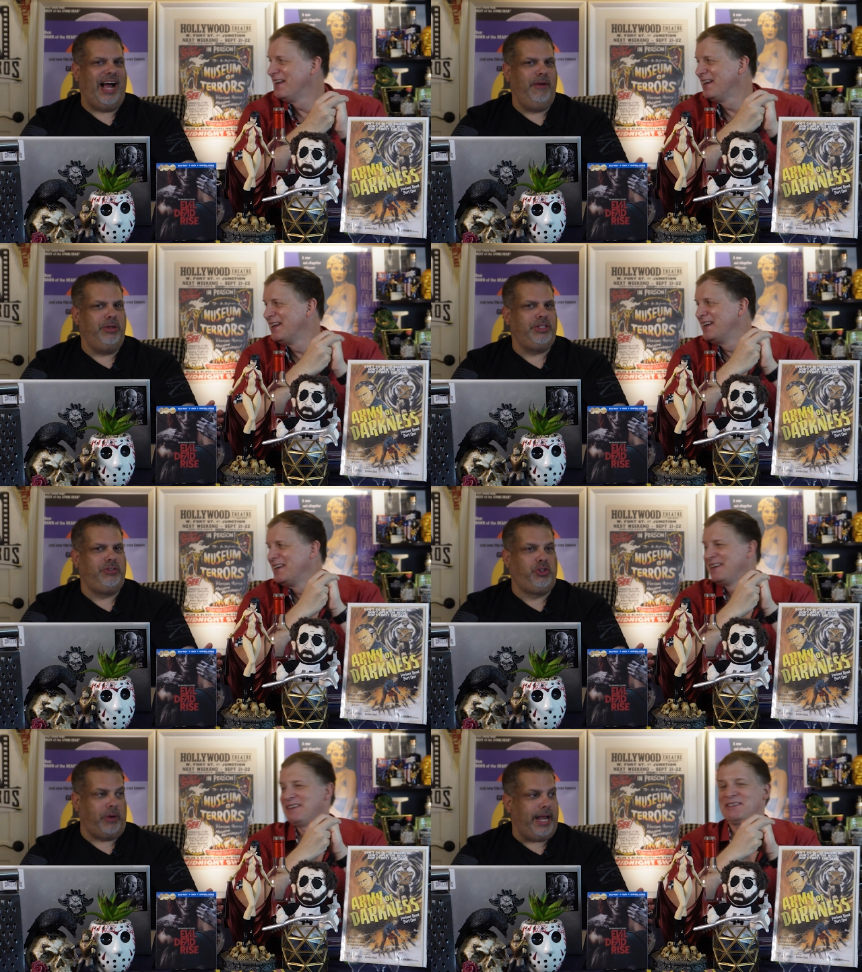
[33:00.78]
Speaker 1: I was
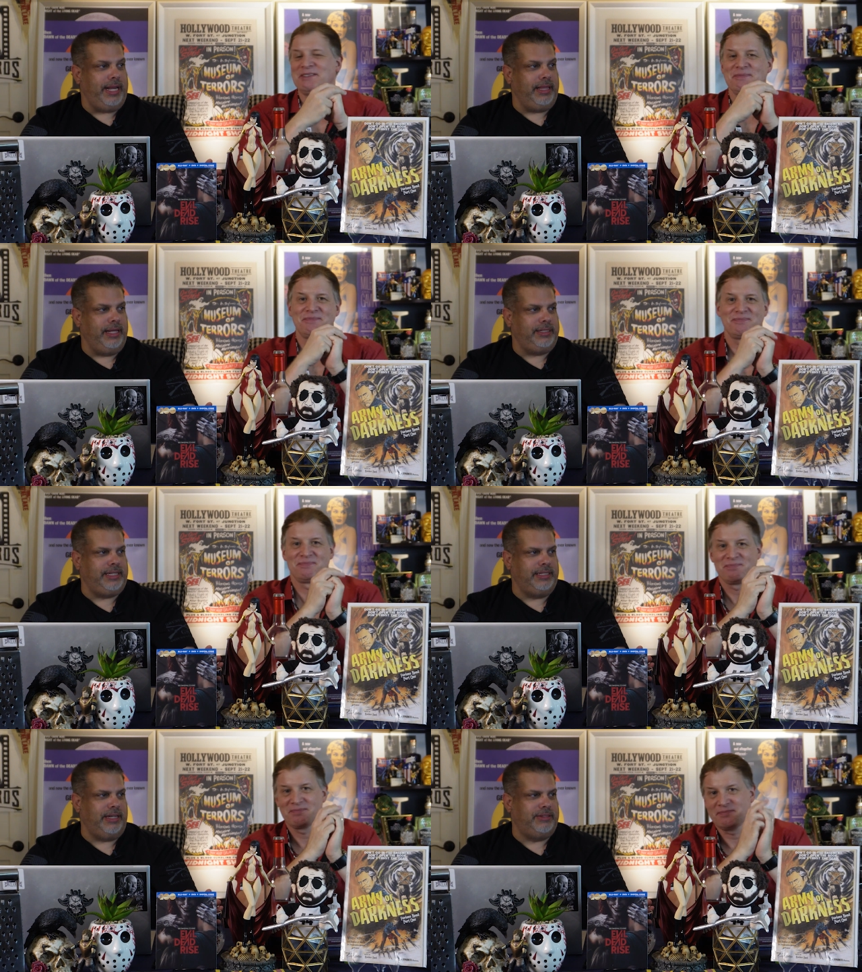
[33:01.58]
dreading this
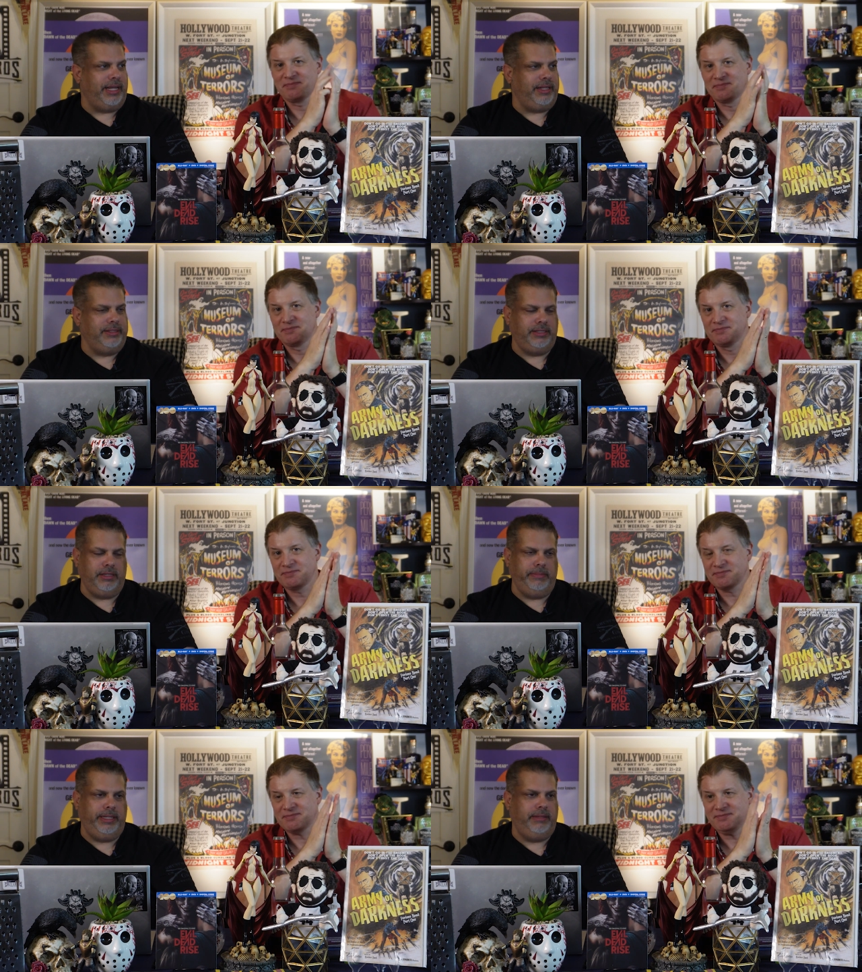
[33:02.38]
because I was like, this is
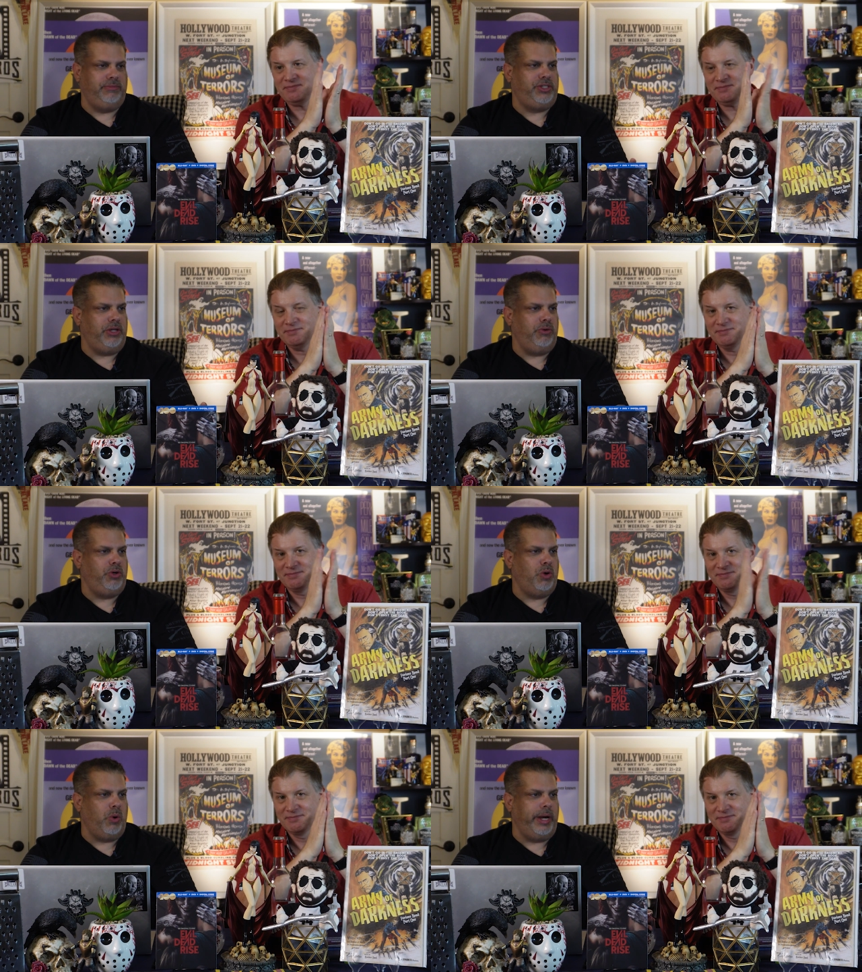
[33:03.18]
gonna be so
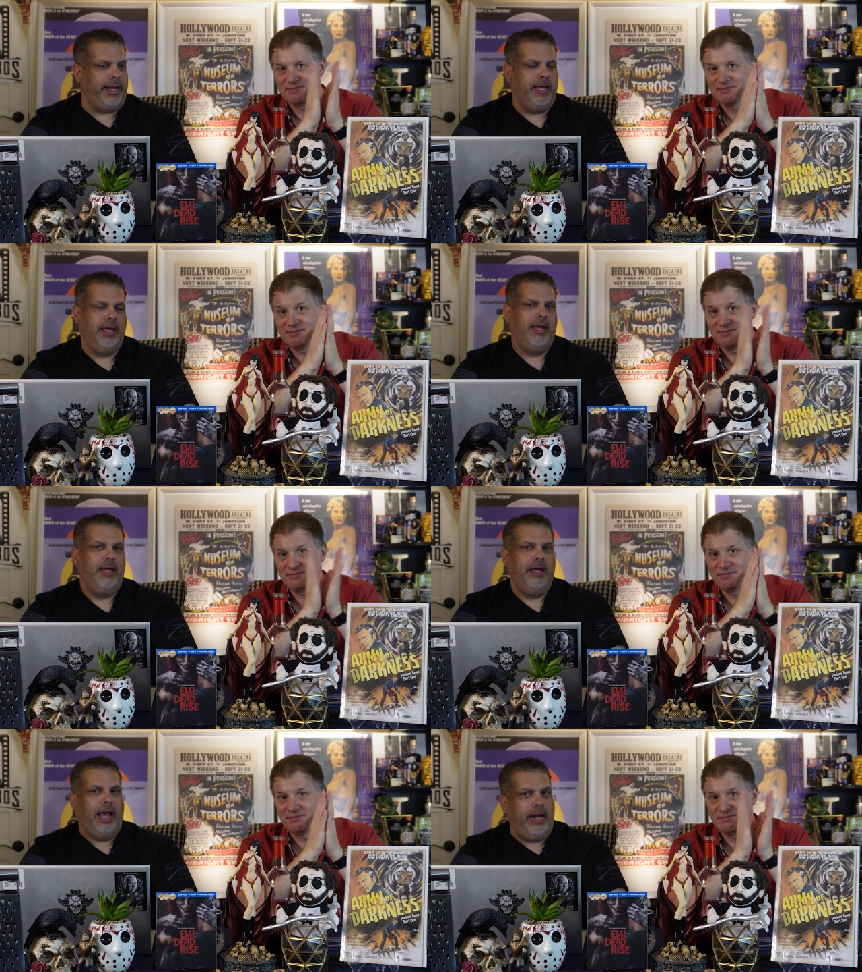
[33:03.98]
gory,
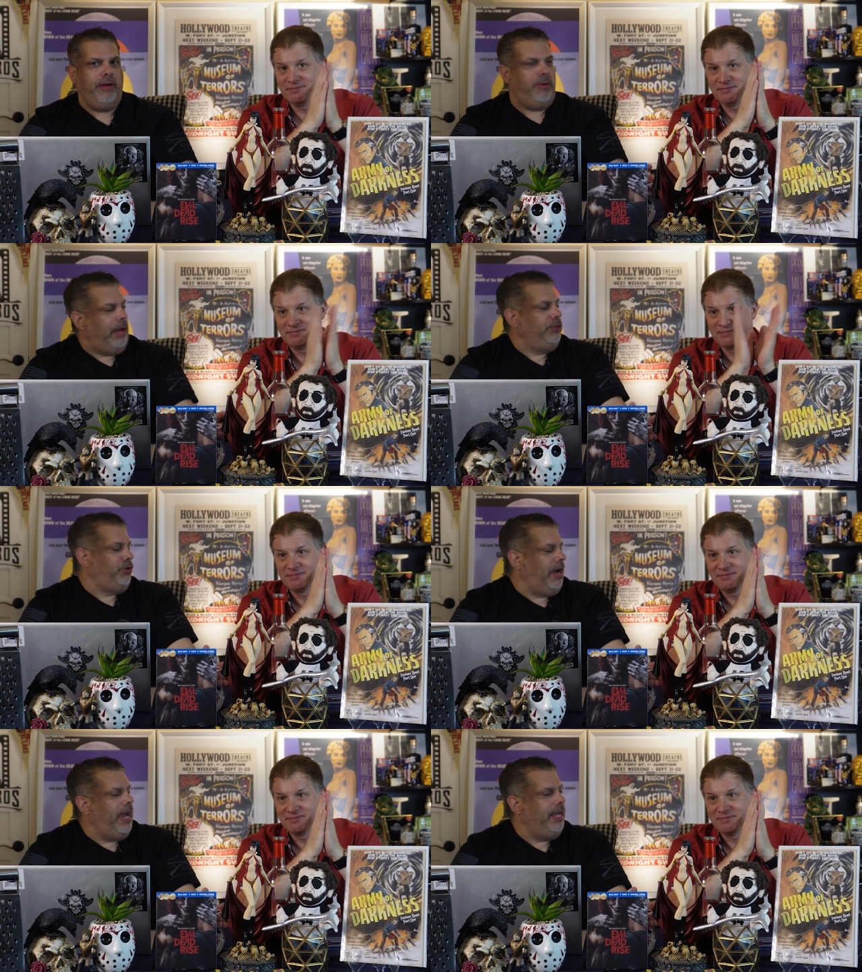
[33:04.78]
mm. and I was
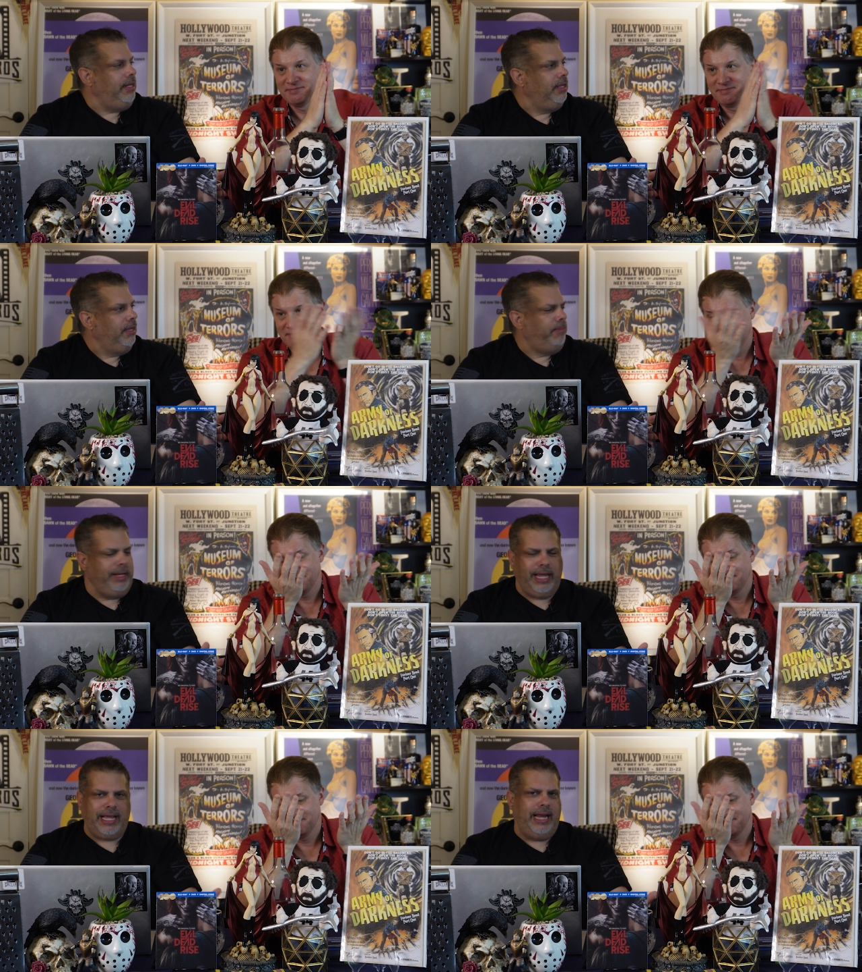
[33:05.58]
right.
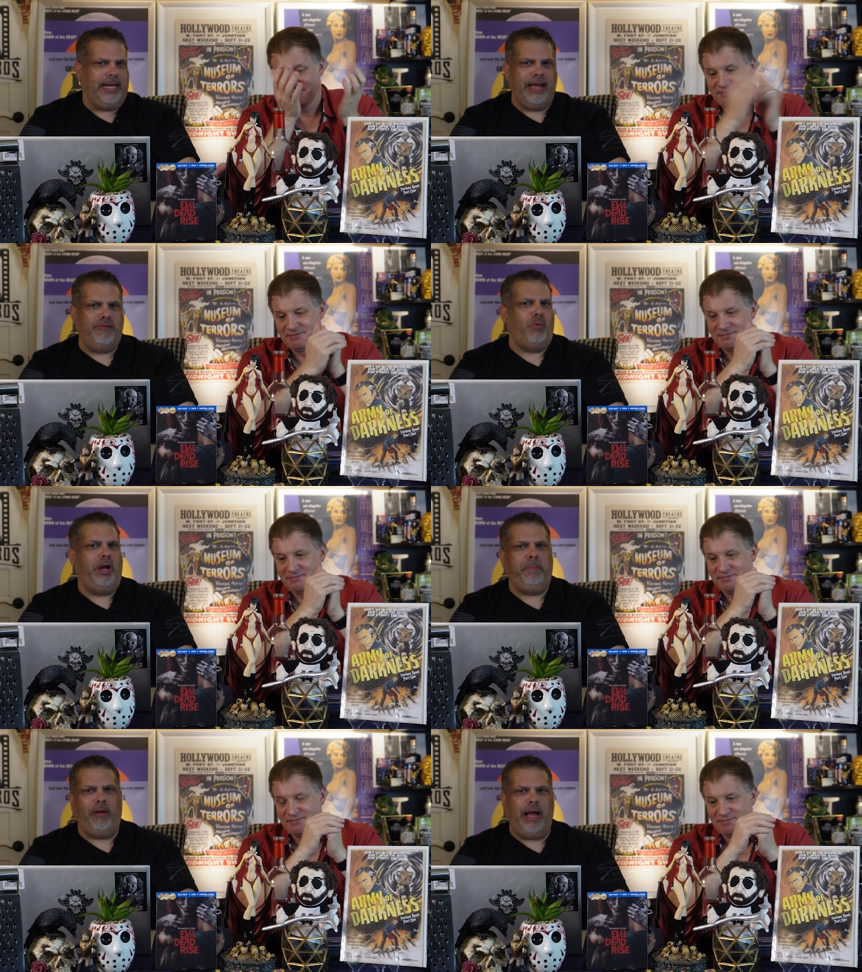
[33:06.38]
But like, I didn't have
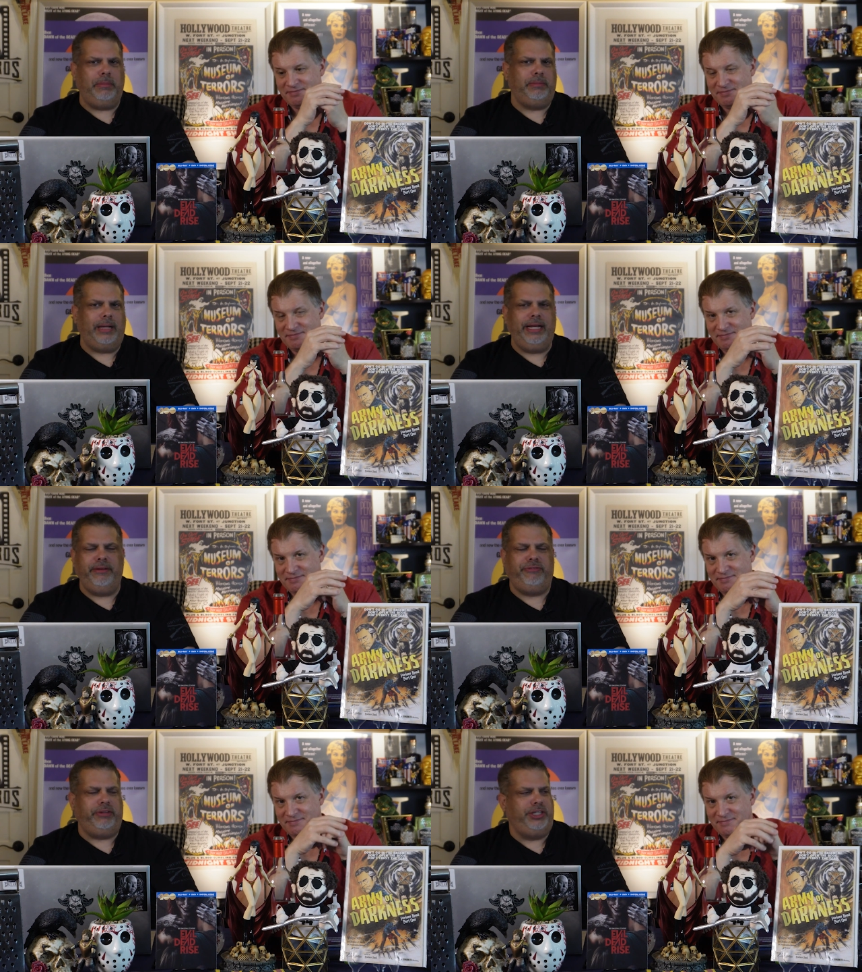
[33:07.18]
one problem. I
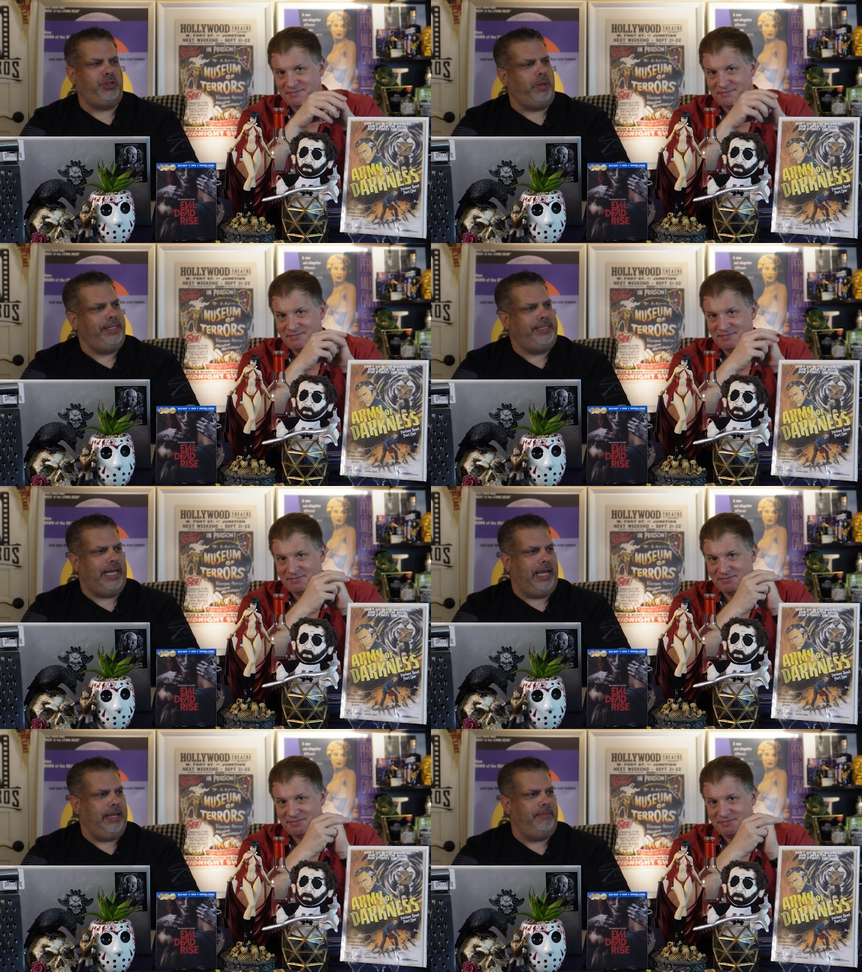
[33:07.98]
didn't flinch one
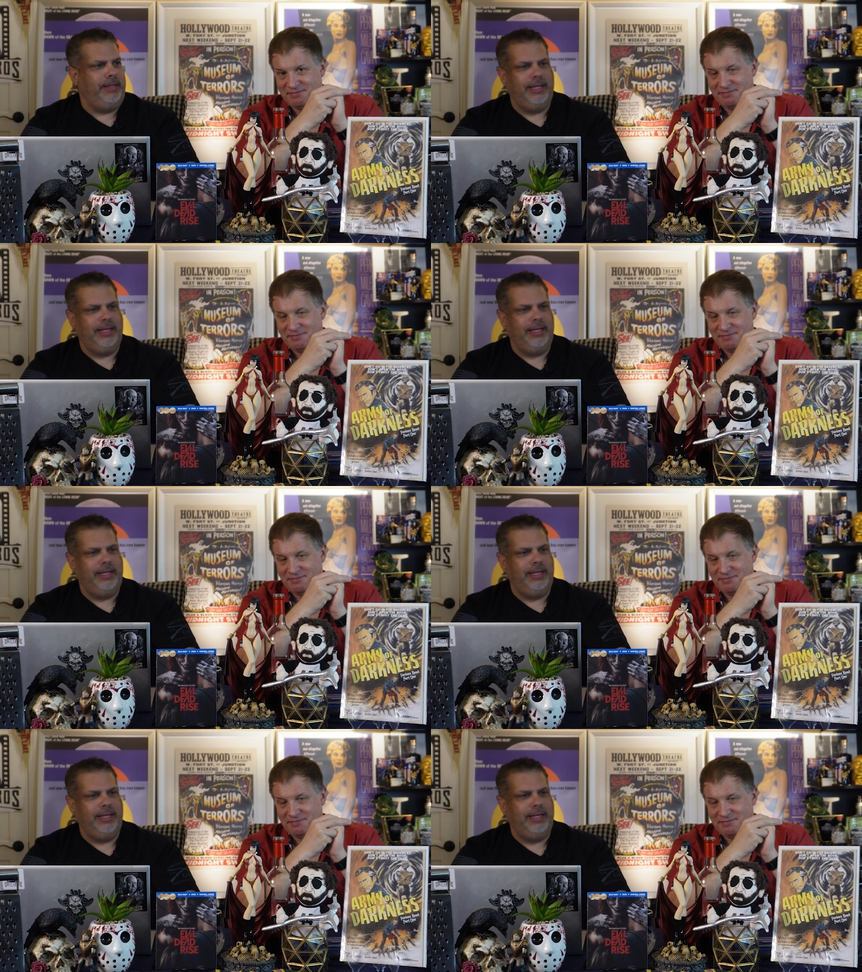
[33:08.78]
time.